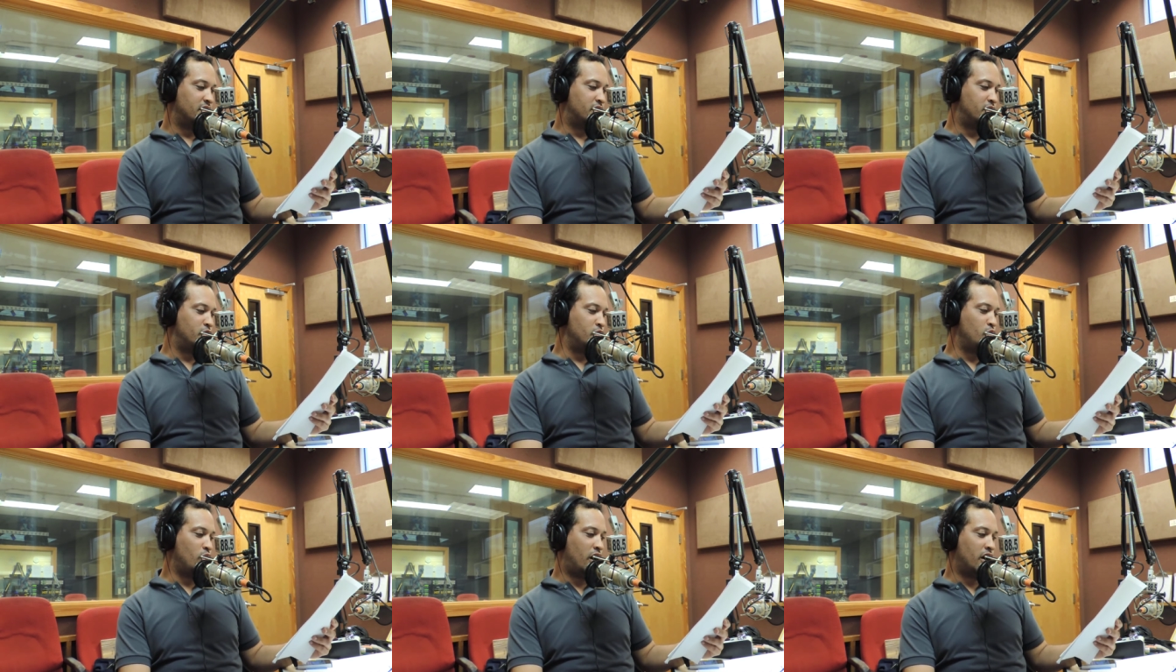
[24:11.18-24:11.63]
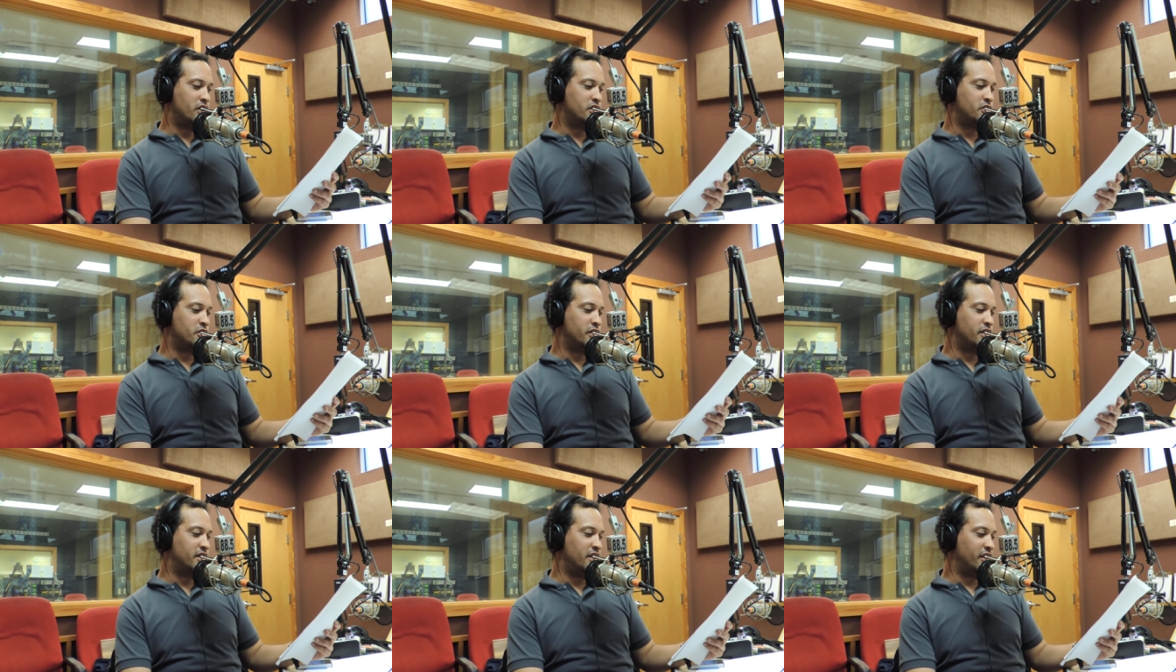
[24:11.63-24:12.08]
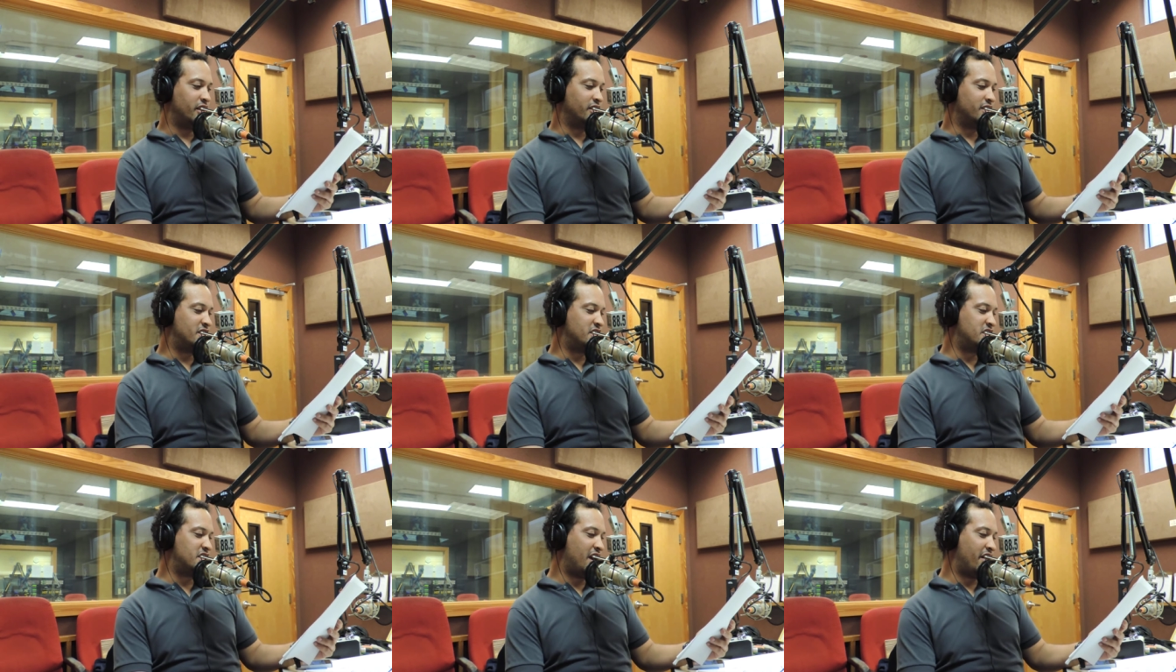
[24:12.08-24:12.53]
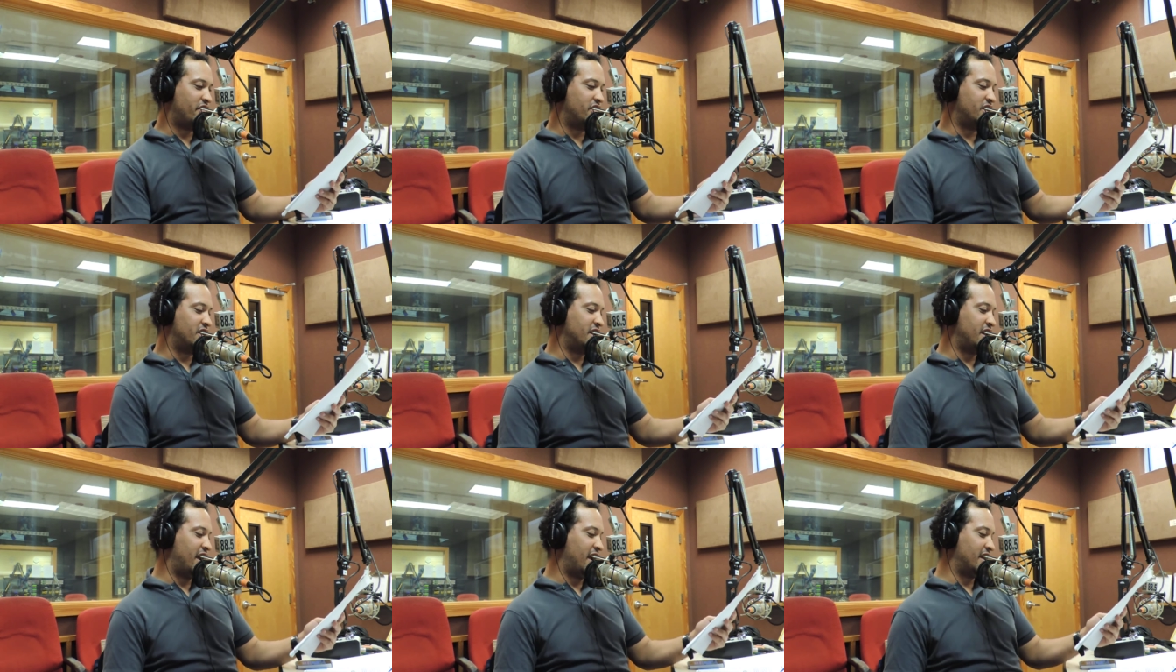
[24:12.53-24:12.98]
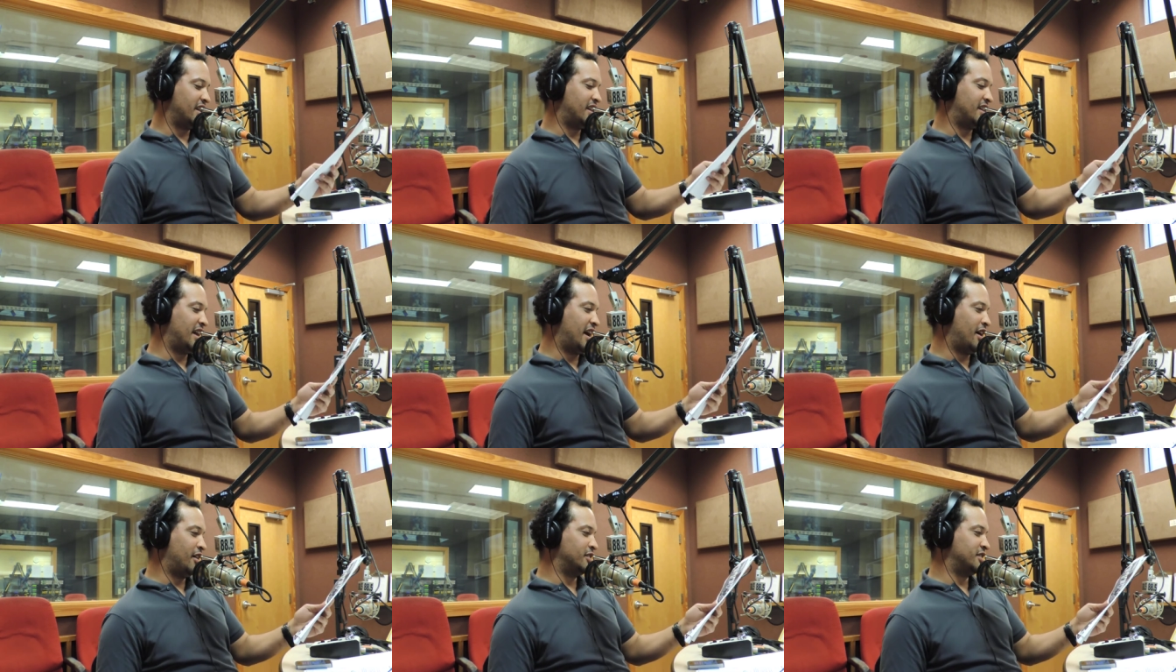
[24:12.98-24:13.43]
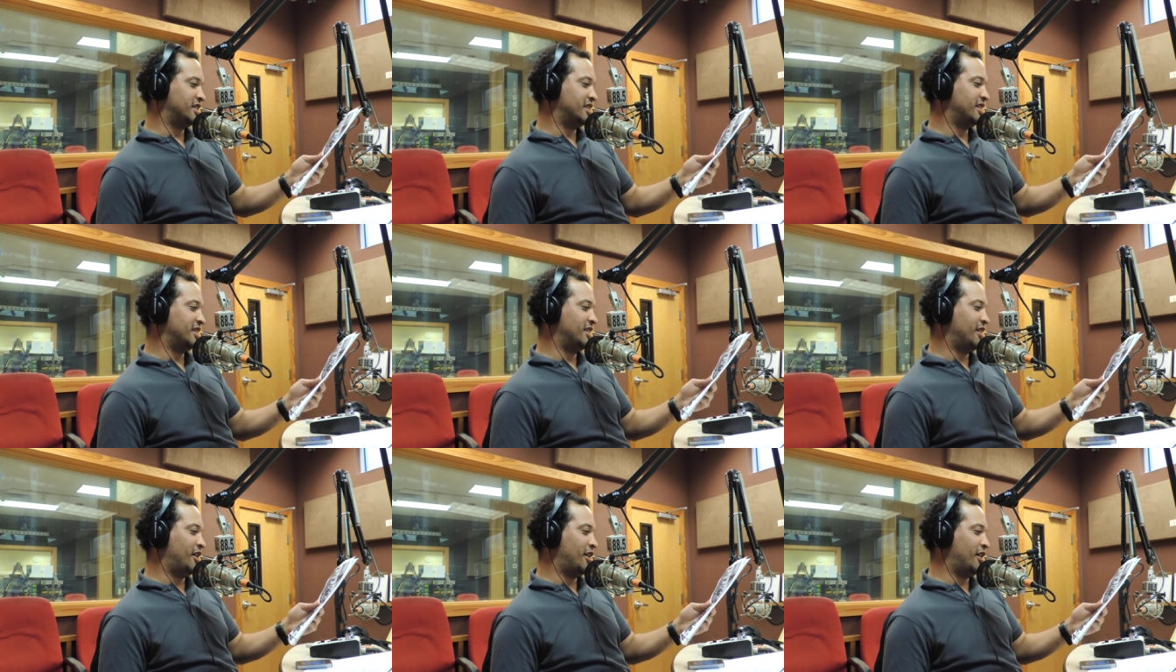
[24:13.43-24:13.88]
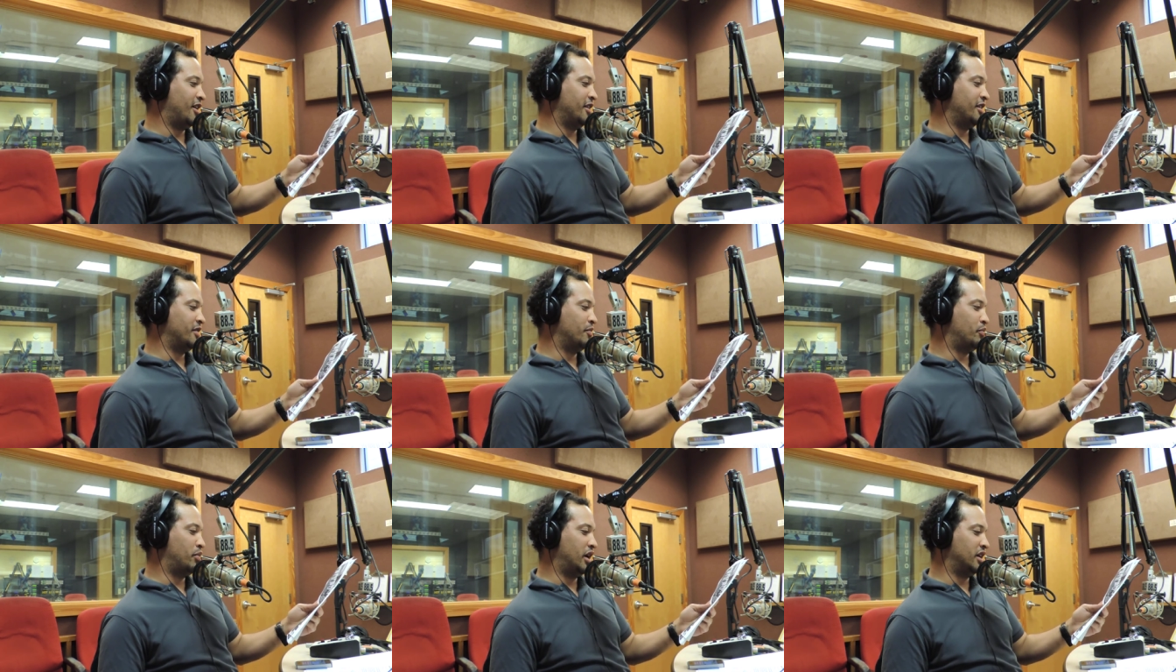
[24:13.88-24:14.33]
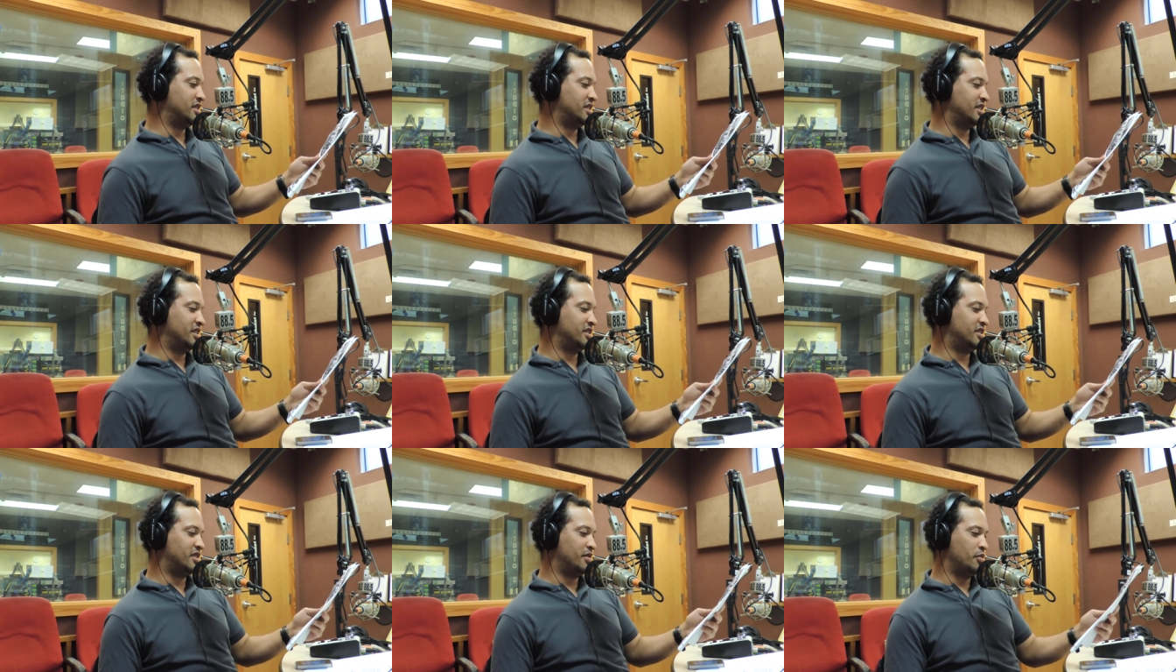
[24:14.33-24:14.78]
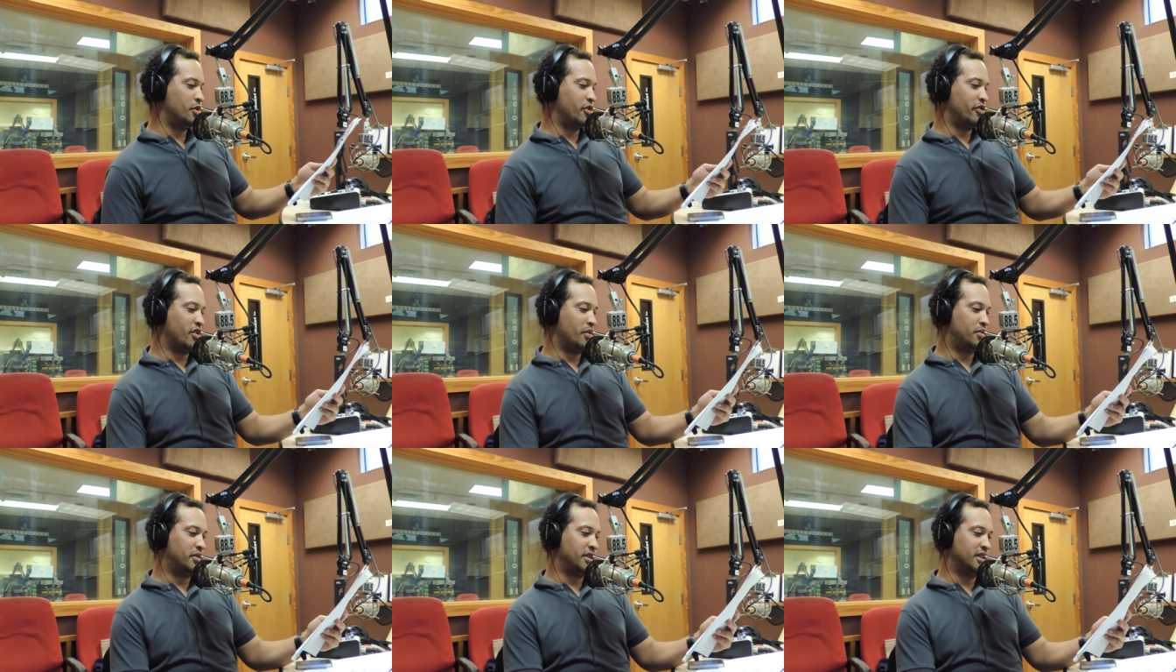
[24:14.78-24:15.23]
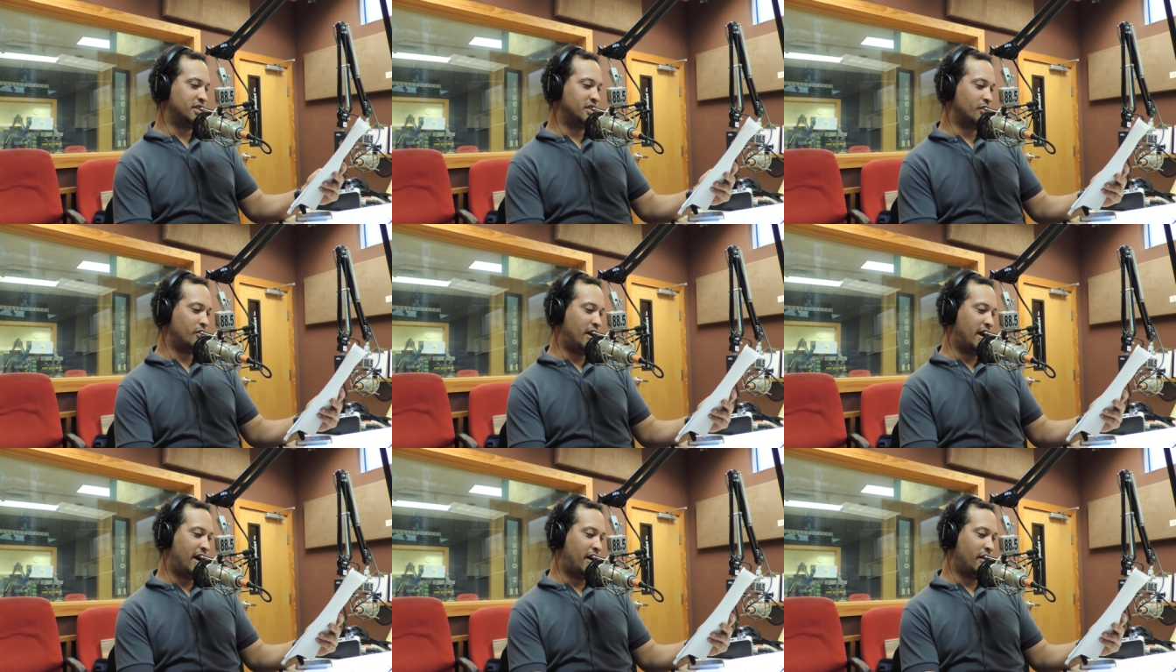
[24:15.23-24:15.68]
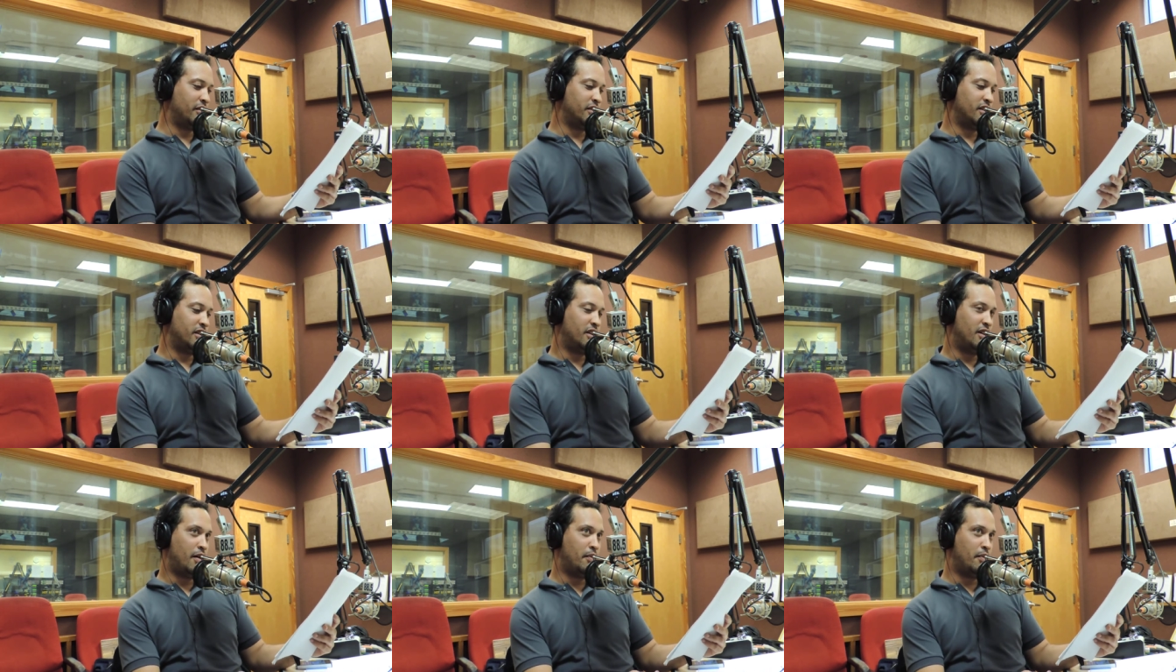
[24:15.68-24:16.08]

two hundred and seventy-eight thousand on buses to move the police around,